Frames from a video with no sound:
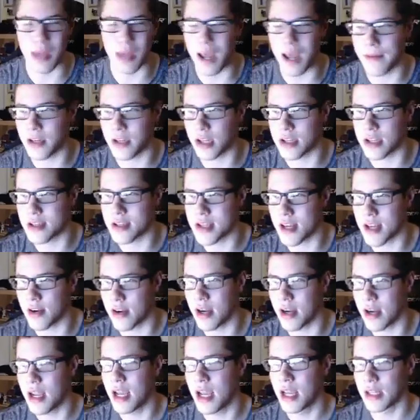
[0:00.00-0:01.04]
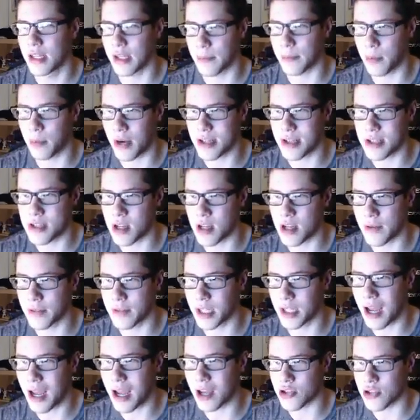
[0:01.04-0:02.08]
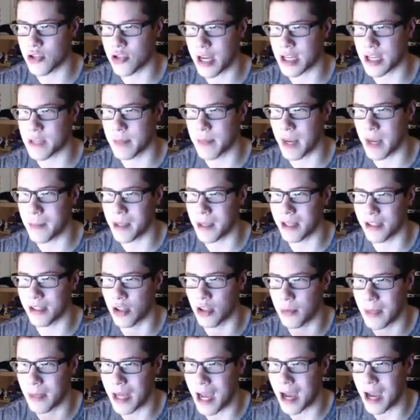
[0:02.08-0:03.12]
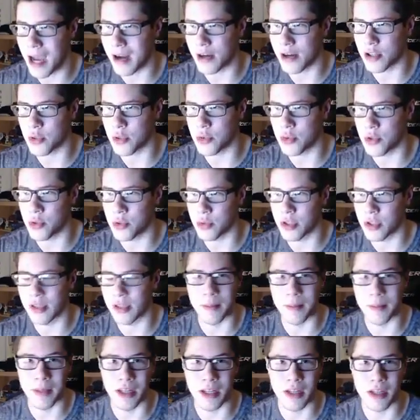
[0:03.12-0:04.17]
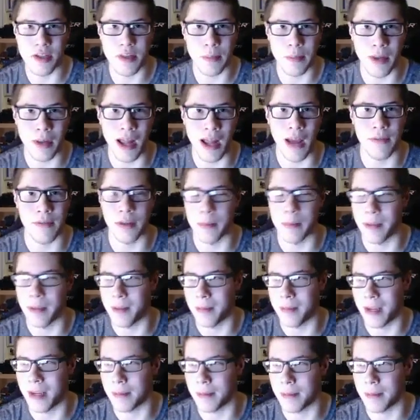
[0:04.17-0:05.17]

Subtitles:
have to consider the prices of the contracts might be a little bit higher due to the limited supply of the Bitmain